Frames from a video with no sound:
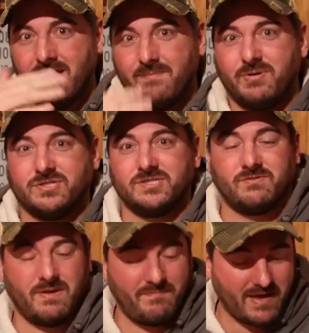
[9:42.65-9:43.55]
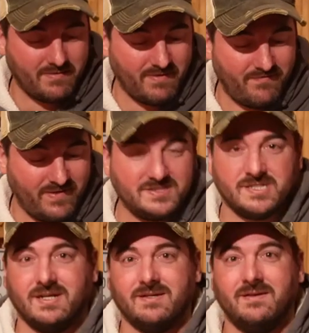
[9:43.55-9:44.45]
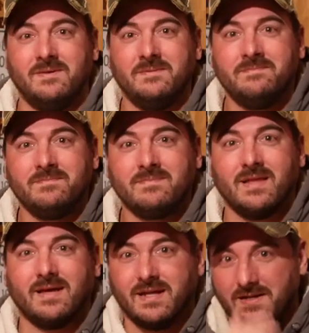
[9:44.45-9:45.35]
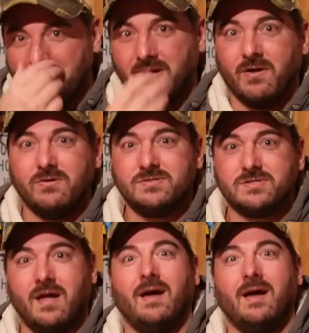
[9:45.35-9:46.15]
It pushes it right back in my face and I get it in my nose.